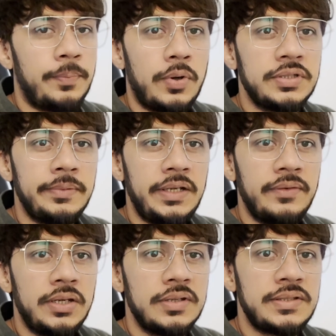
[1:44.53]
Possibly
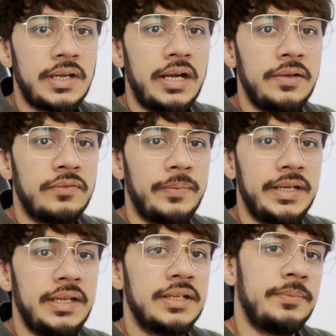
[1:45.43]
when you're starting from
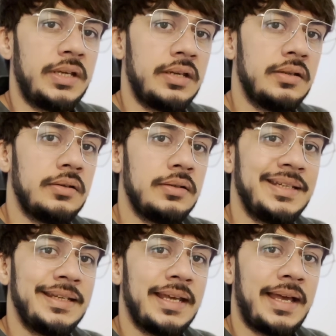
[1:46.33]
India as a beginner,
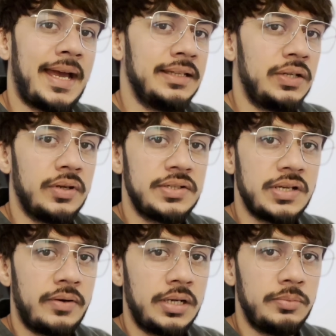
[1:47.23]
either you're a
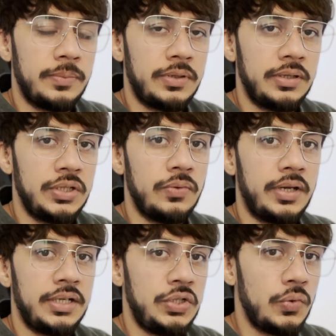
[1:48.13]
Java developer, you
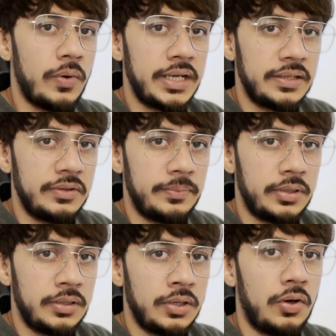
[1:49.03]
are a UI
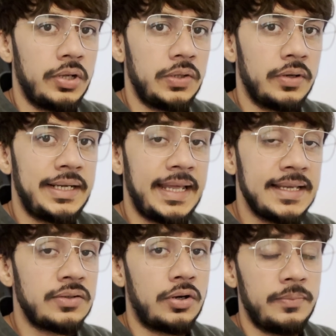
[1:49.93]
developer, or you're a
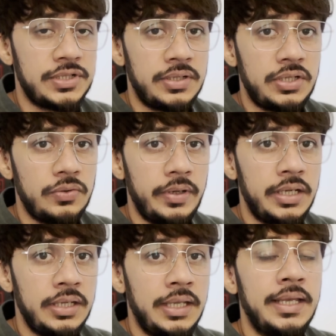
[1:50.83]
test automation
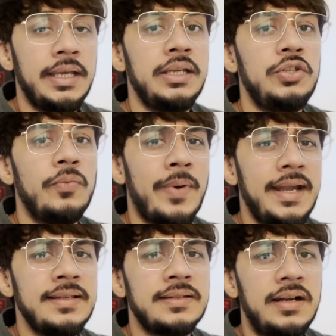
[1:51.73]
QA, you
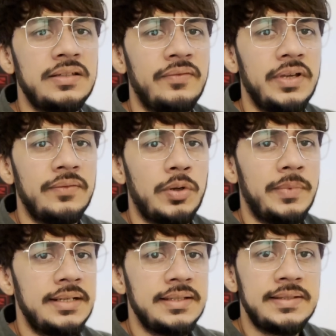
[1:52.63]
might start somewhere from,
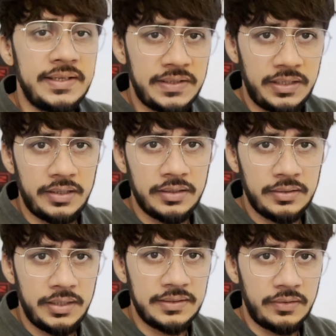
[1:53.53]
let's say, 60k.
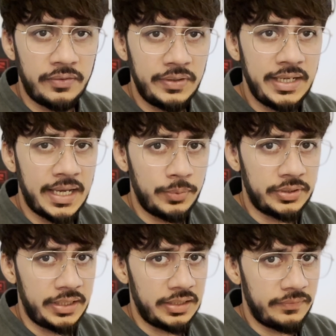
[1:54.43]
It's a roughly
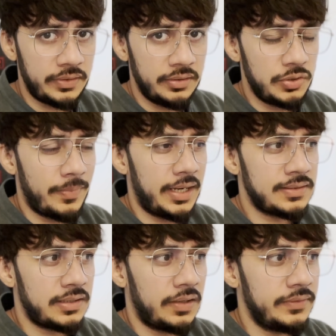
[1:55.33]
hypothetical figure. You might
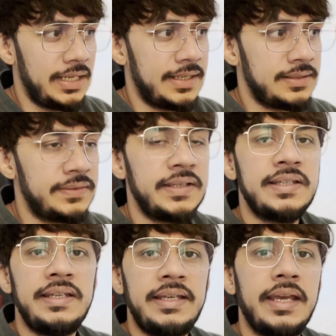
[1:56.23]
start with, let's say,
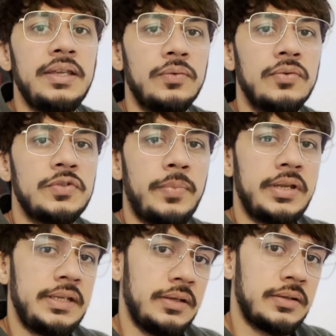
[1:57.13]
60k euros per
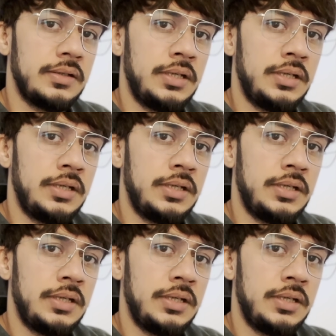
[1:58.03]
year.